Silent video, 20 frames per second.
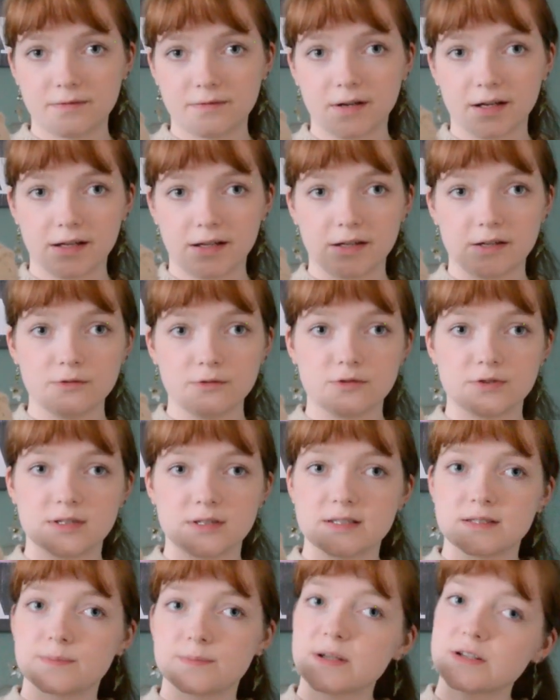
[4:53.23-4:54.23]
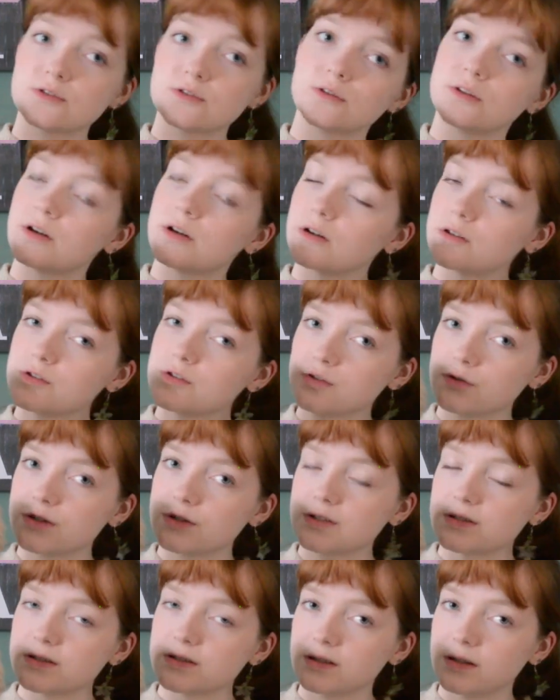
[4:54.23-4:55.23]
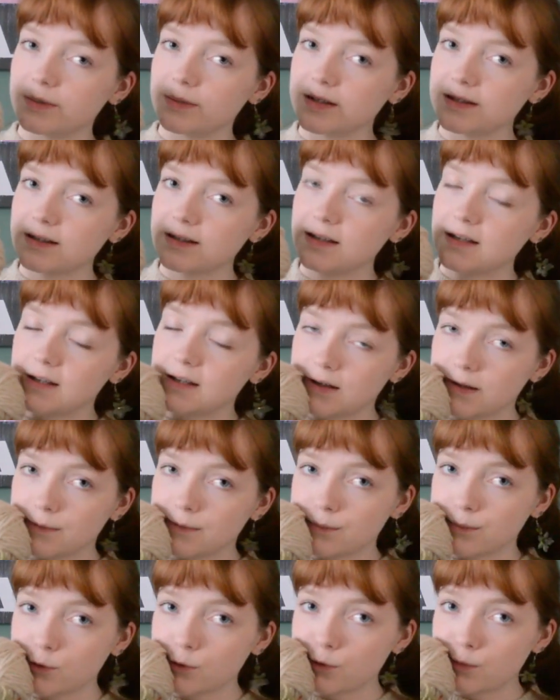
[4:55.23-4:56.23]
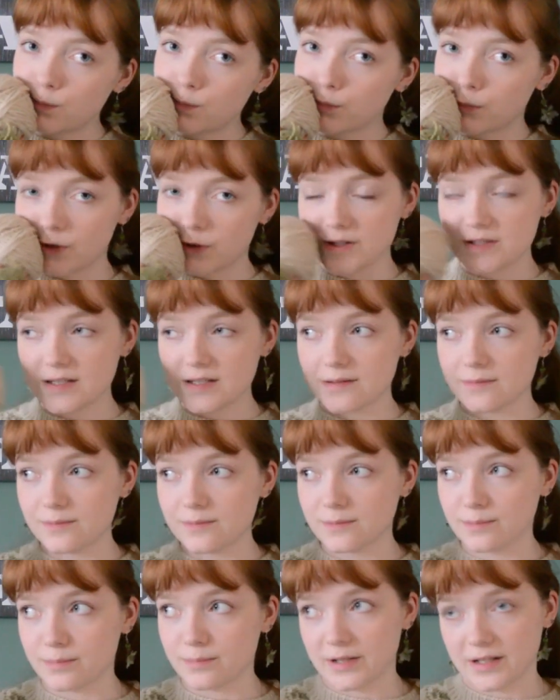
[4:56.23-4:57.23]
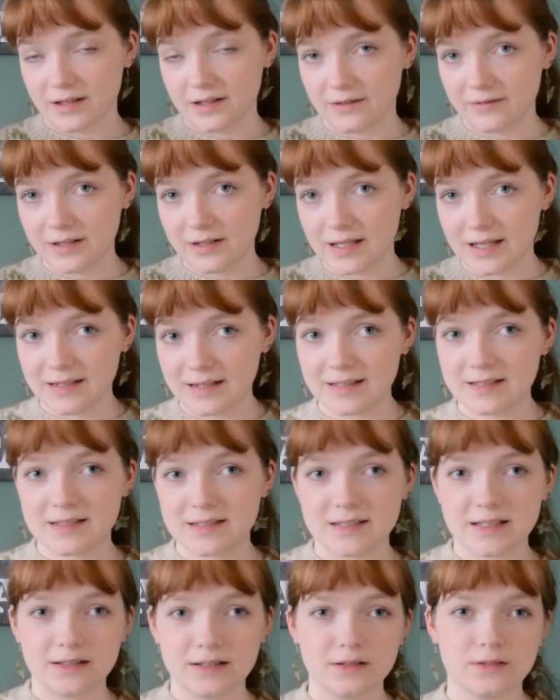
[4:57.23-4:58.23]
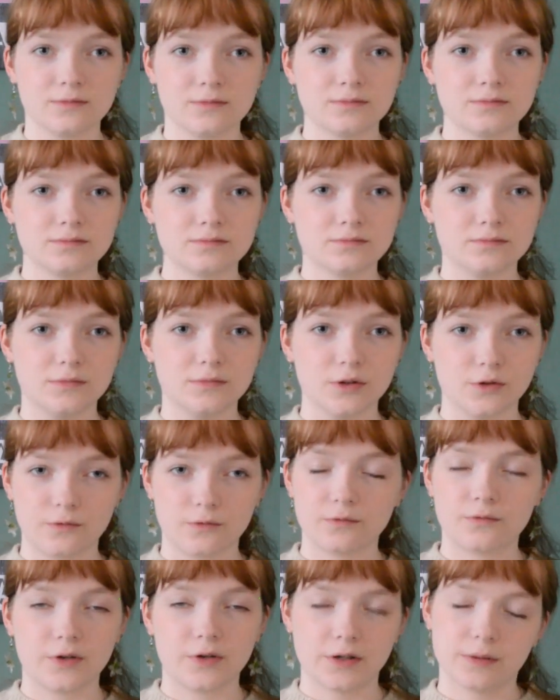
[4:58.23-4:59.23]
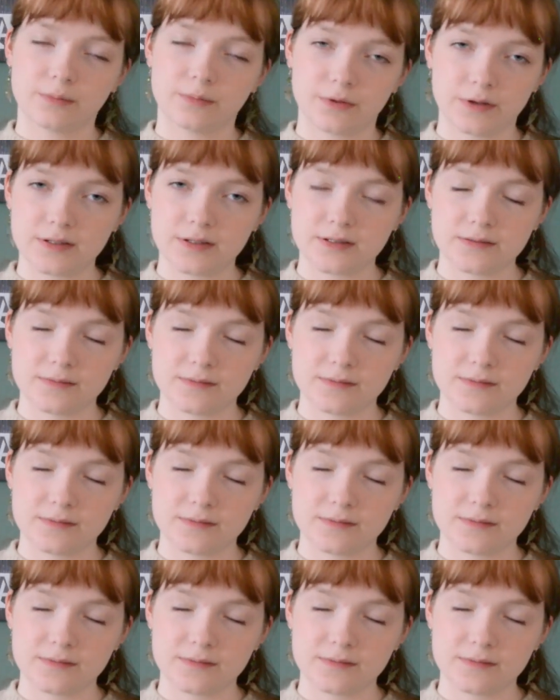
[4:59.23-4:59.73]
I used this special yarn, so it's a bit more pricey, but I love it, and it's still not very pricey